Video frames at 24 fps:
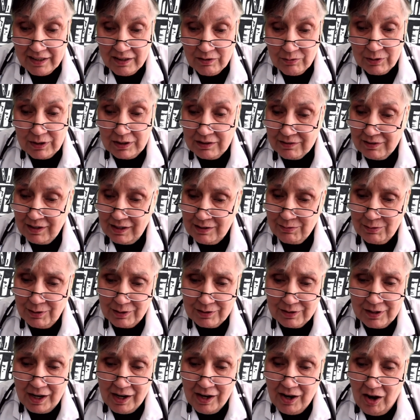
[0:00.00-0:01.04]
Well, that
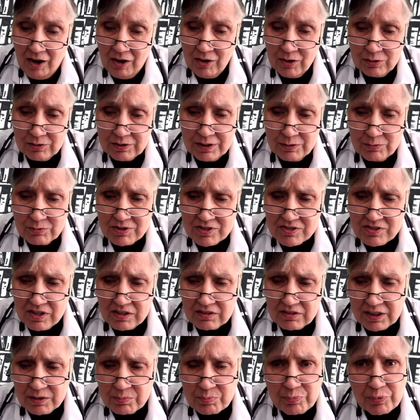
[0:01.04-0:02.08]
would only
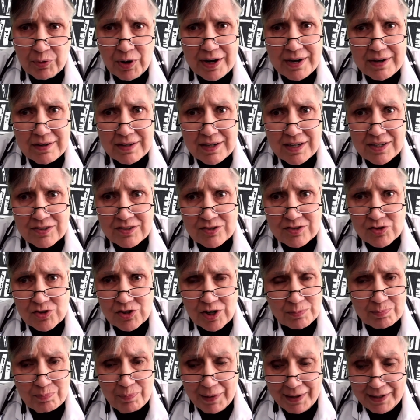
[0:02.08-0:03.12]
result in breakage
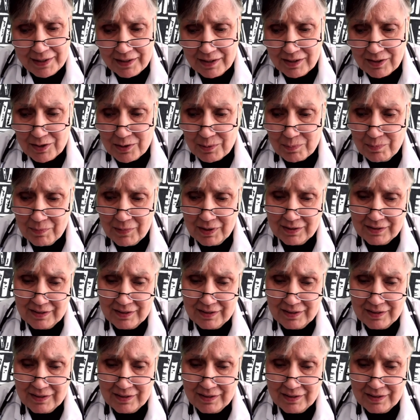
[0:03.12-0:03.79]
and bedlam. Of